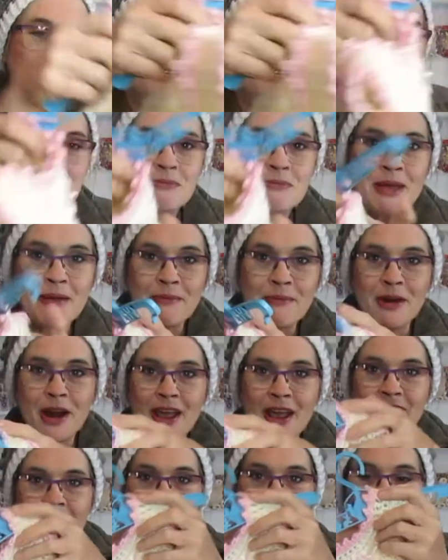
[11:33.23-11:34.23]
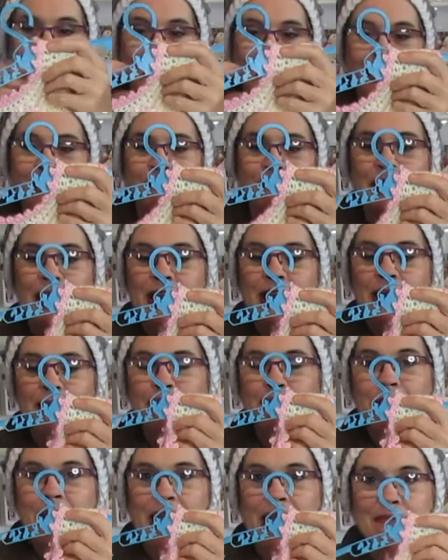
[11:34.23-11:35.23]
Do you remember I got into
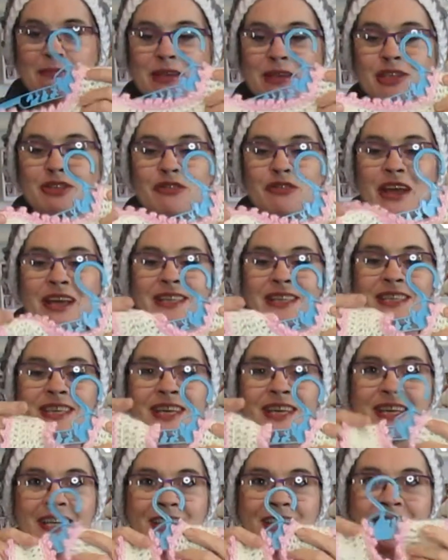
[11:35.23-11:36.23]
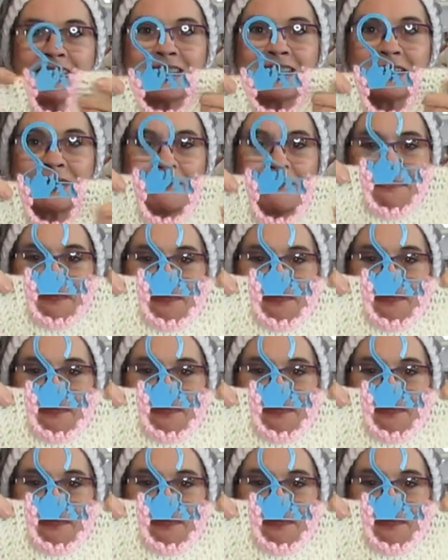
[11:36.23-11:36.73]
making baby dresses?